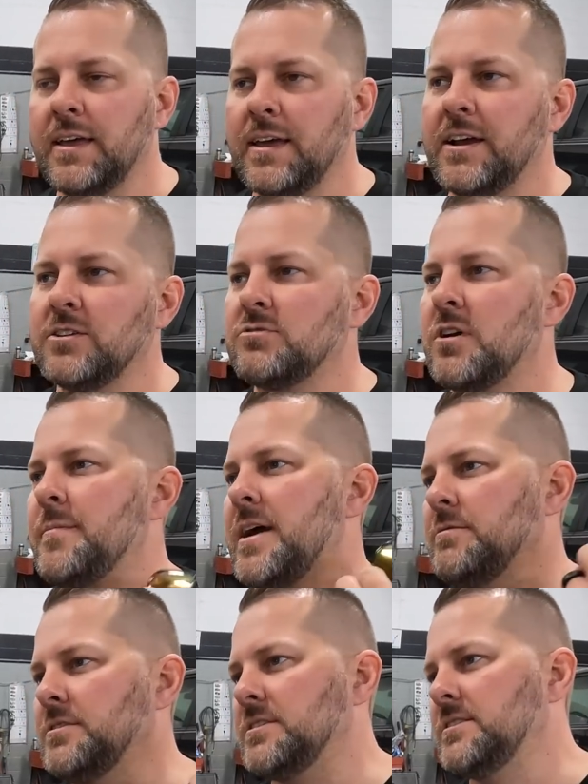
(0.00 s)
here's where I'm at
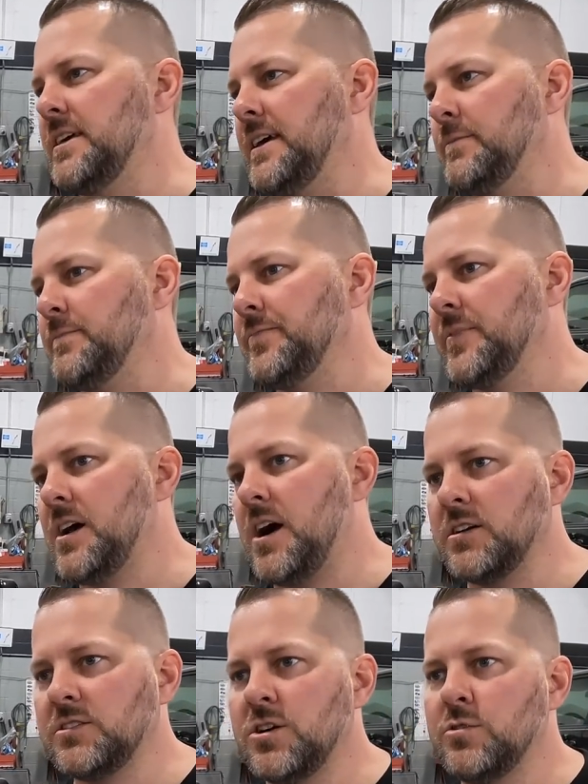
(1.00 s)
with this thing.
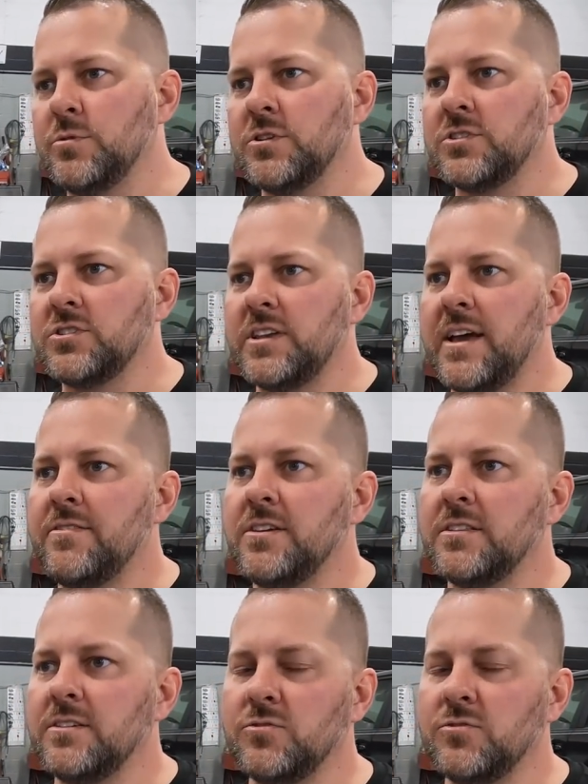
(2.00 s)
October 7th of